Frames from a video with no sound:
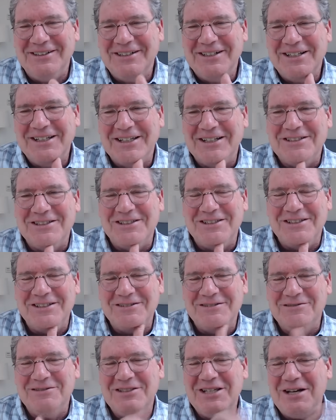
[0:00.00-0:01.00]
Let's
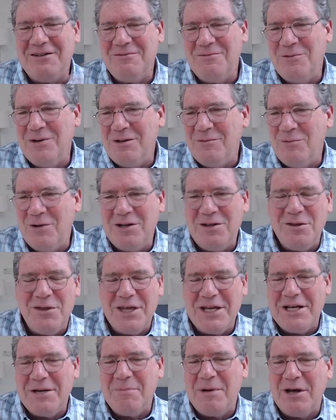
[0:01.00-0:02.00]
tell, what do you
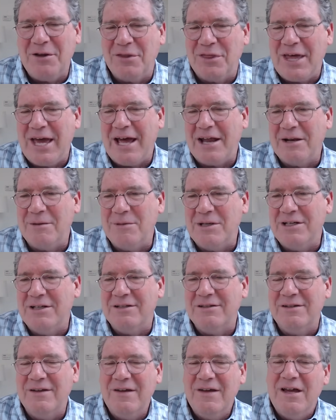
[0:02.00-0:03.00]
think about that? I mean,
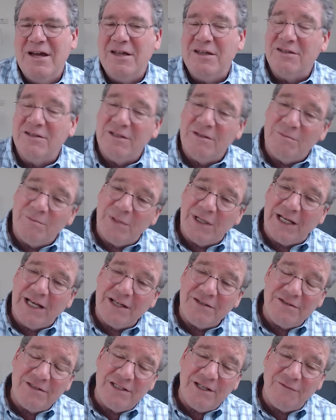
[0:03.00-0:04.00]
is it
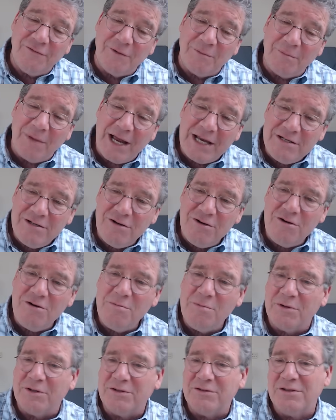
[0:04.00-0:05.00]
because of different
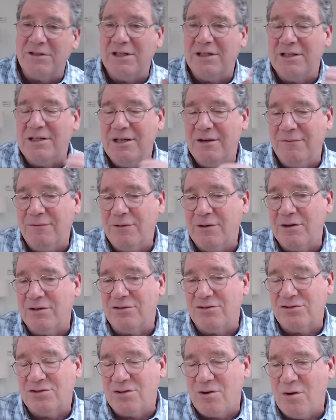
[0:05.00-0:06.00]
microbe, or is it a
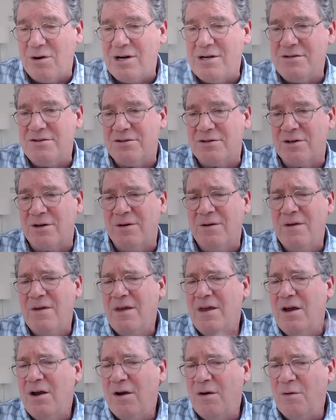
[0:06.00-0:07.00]
different source, or
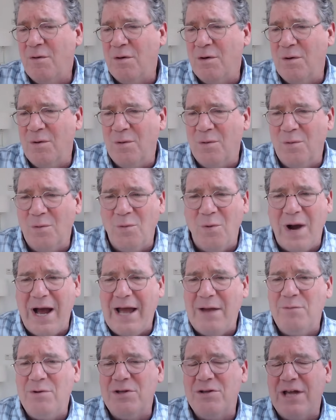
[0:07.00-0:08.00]

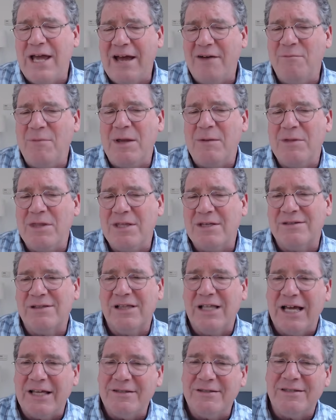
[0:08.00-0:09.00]
why would you have maybe this
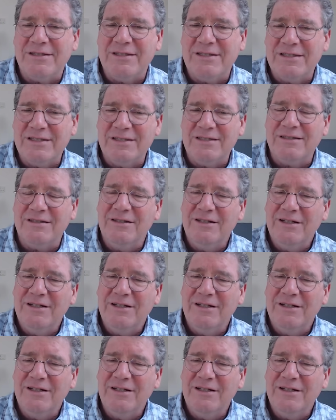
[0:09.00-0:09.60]
less